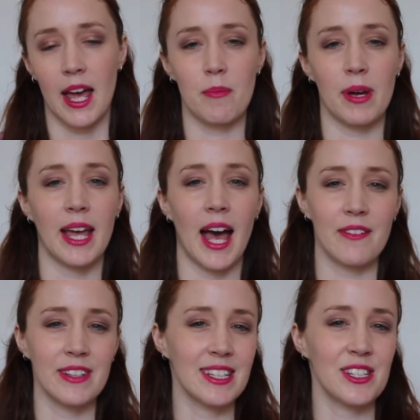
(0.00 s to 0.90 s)
And by
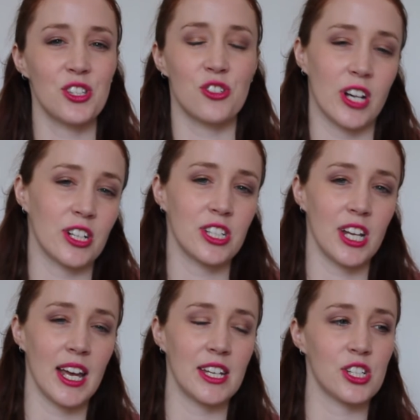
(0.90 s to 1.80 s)
having this
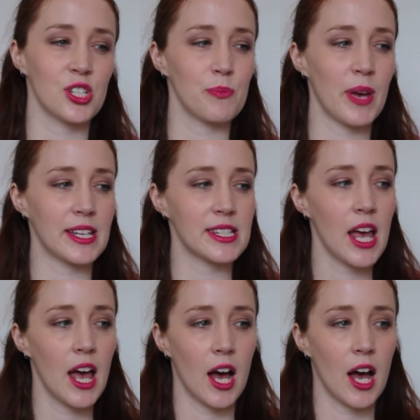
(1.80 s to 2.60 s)
structure, it just makes